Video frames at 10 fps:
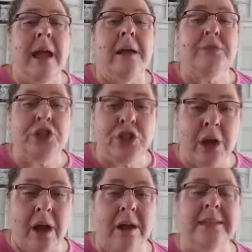I'm
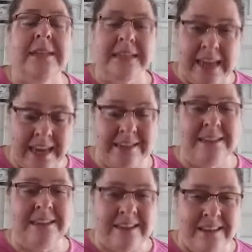shocked.
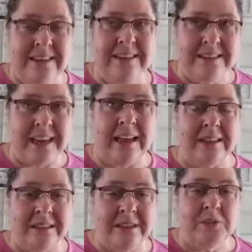Yes,
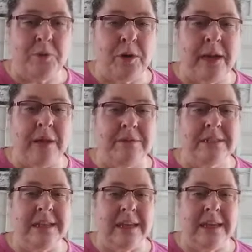exactly. This morning I
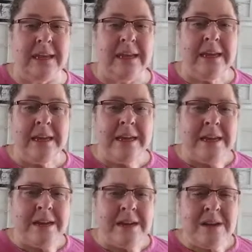was like,
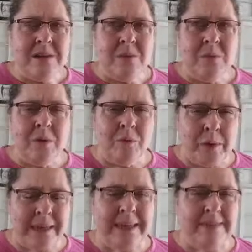we're
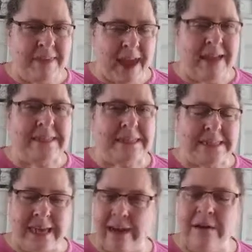really that
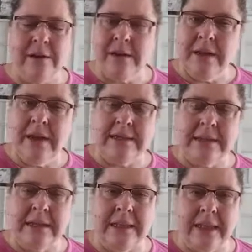scared as
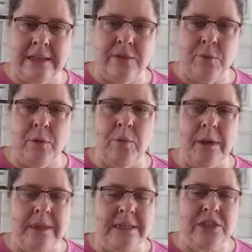a collective? We're
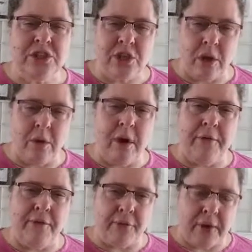really so
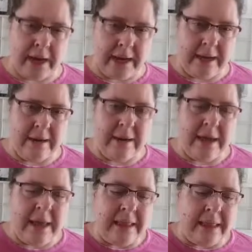afraid
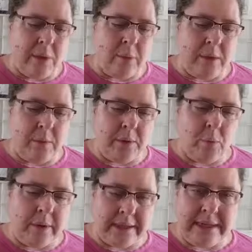that we would
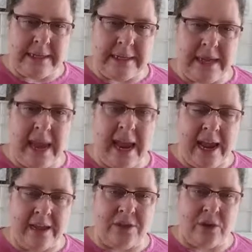willingly
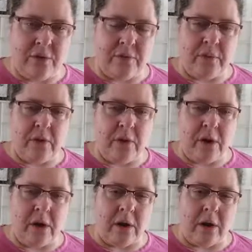hand over
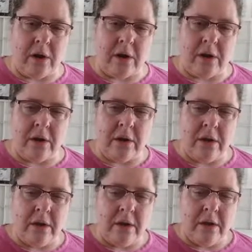our
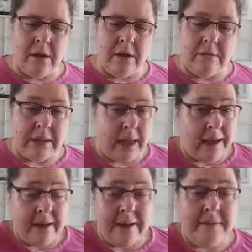
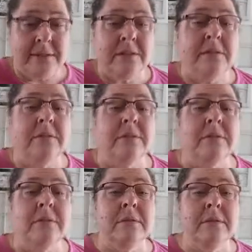lives
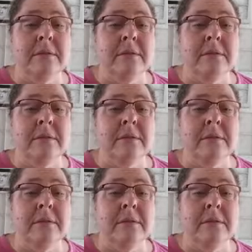to...